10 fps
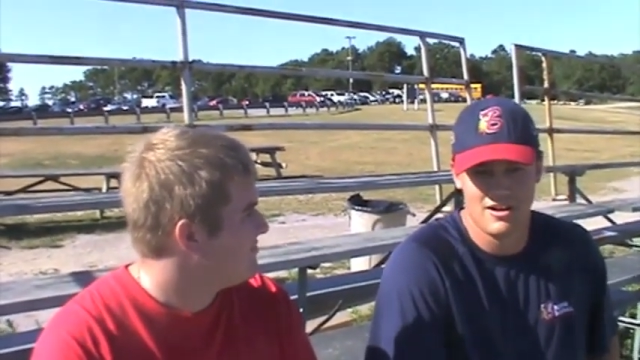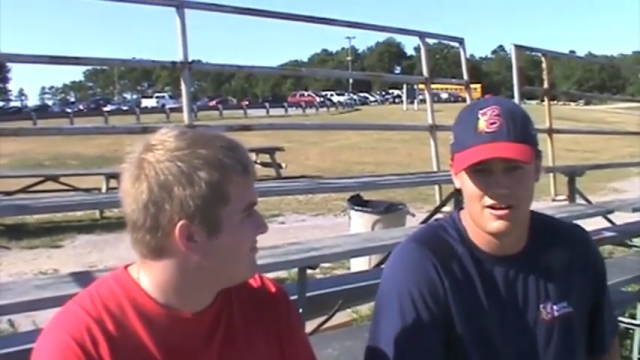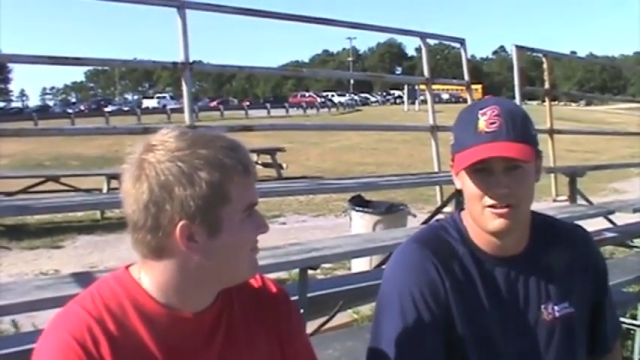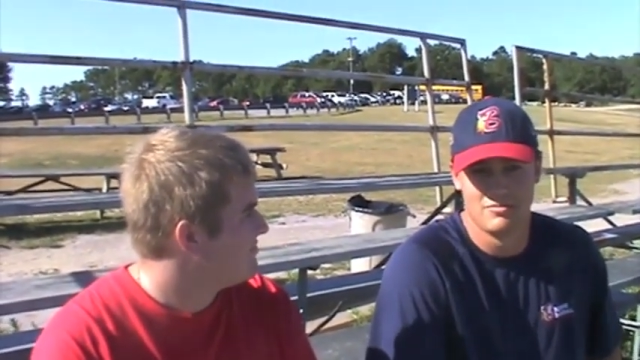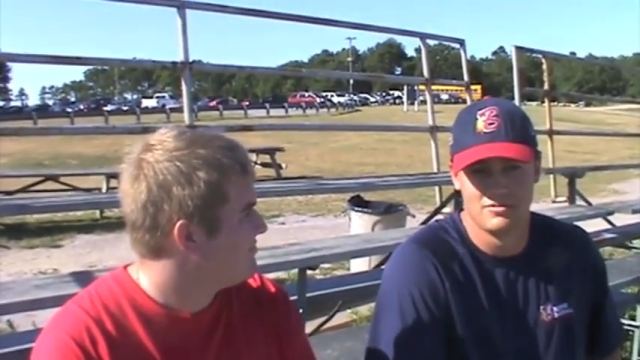
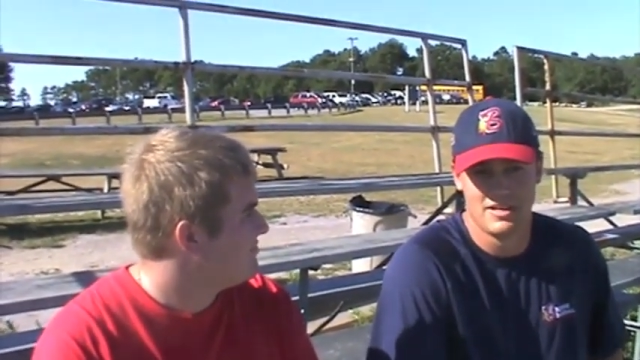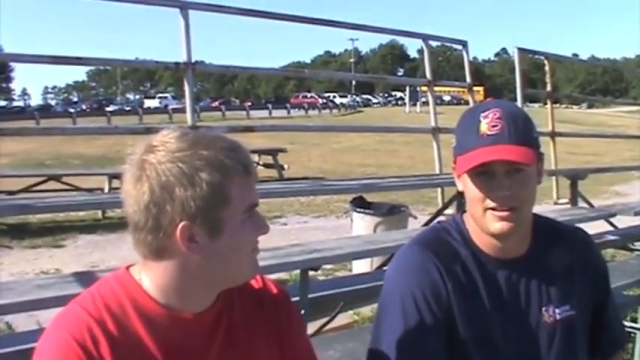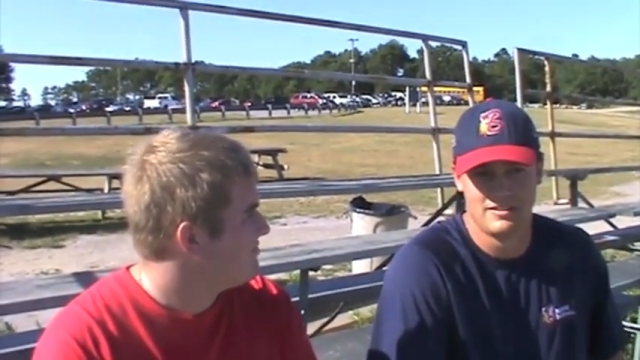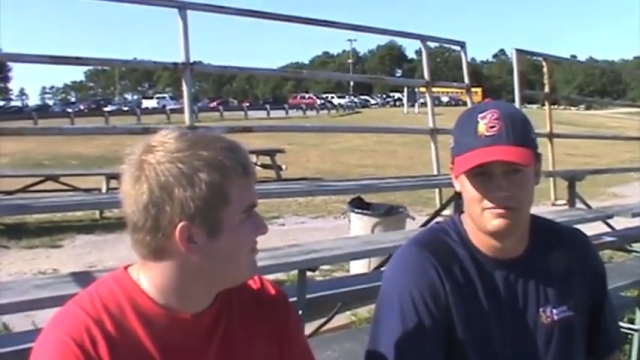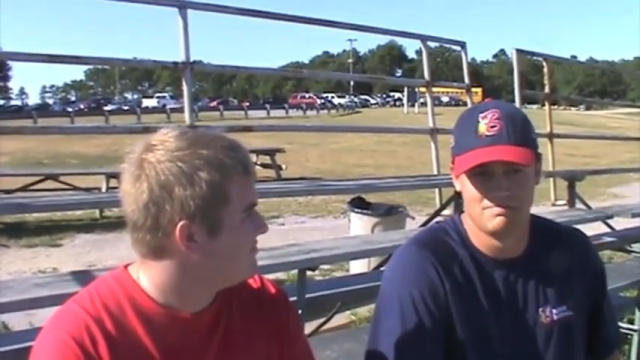and
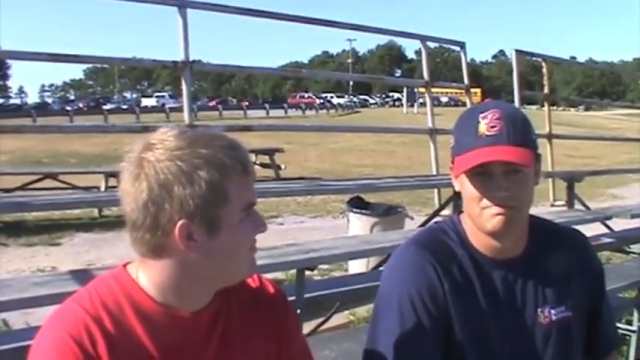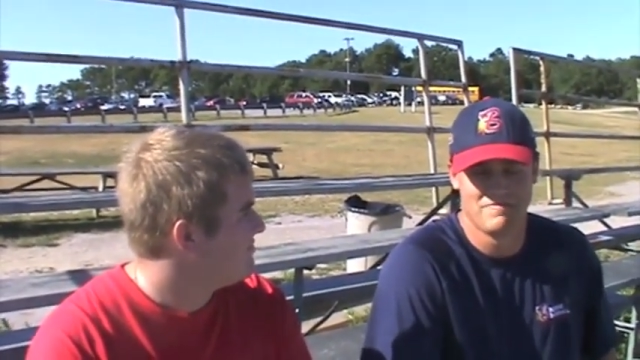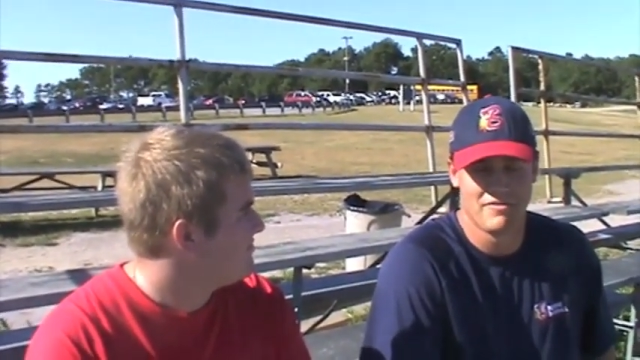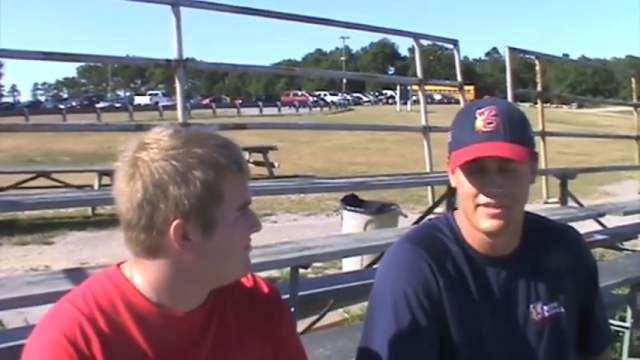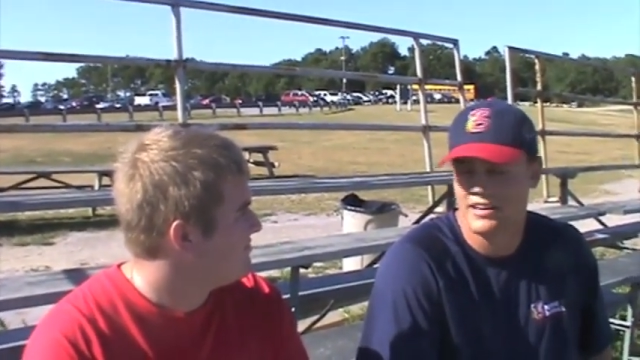
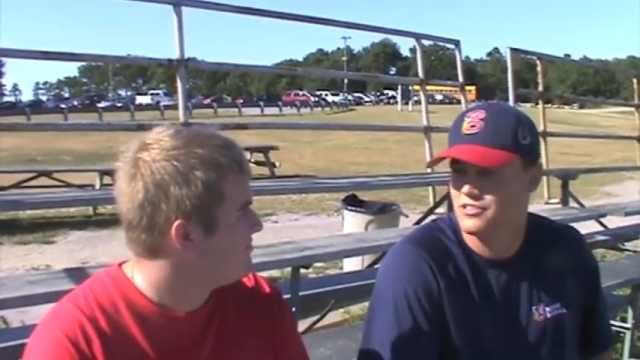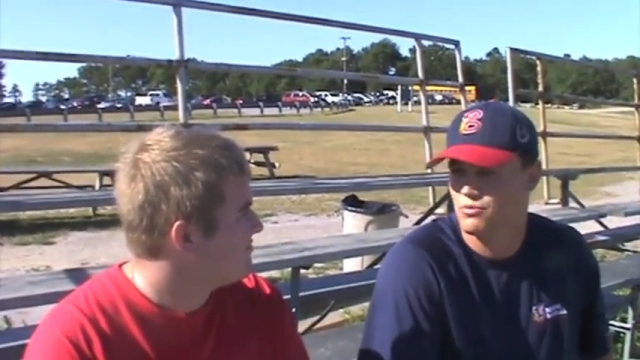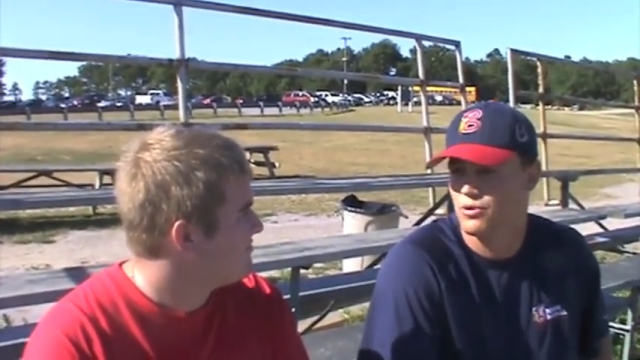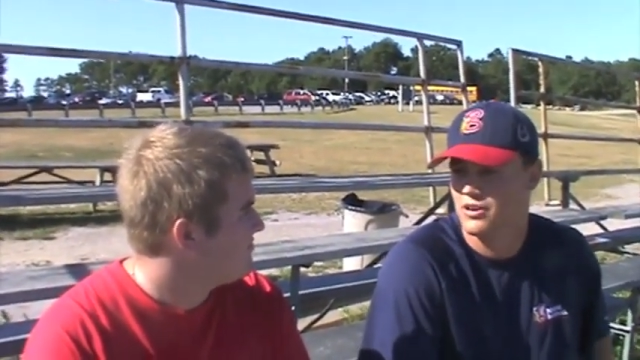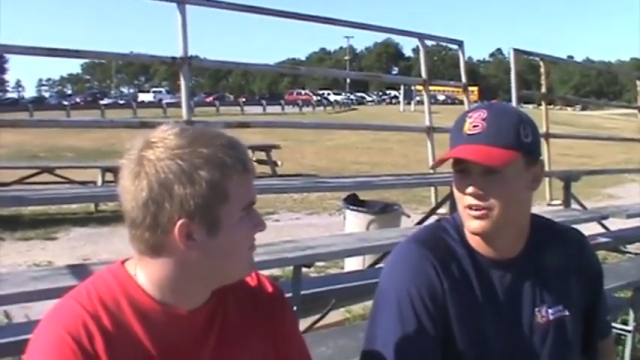if that
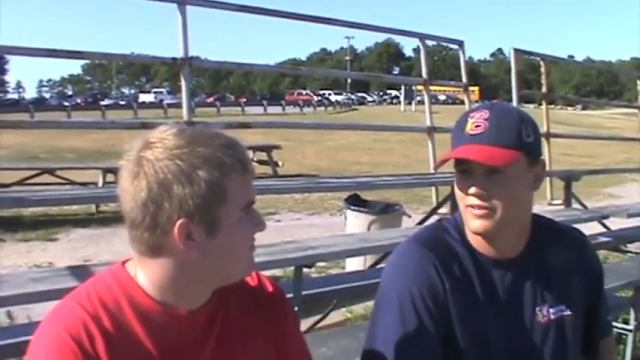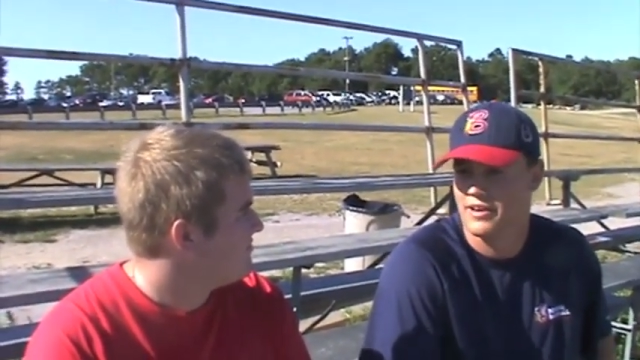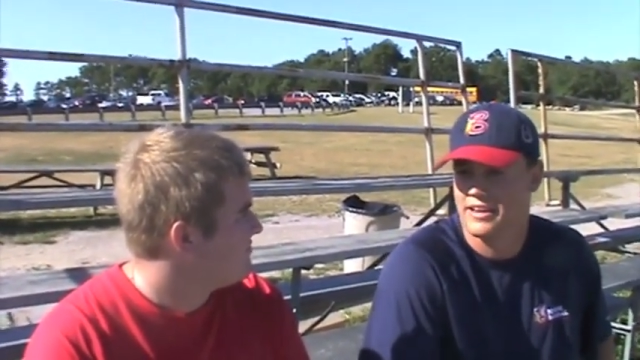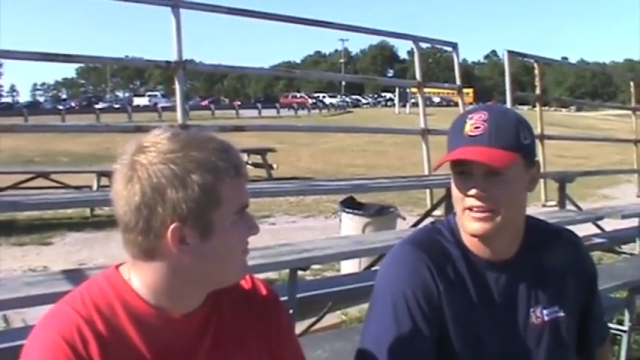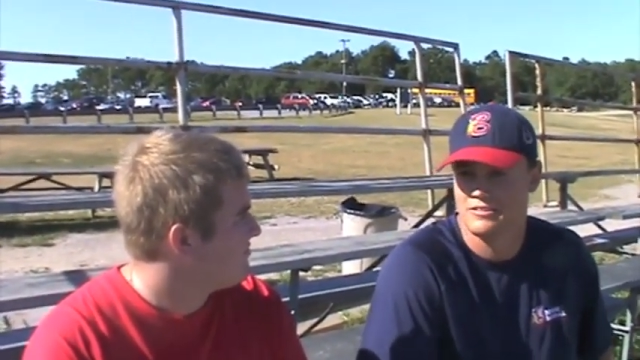doesn't work, if
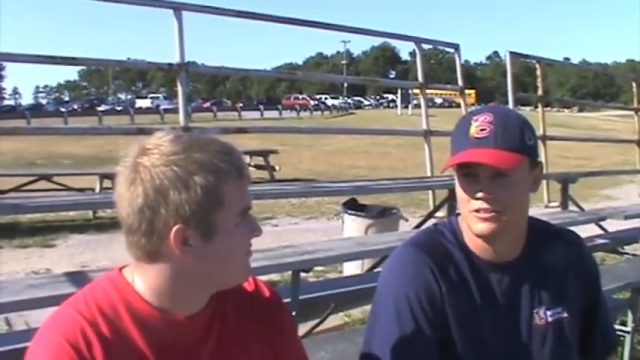I can't,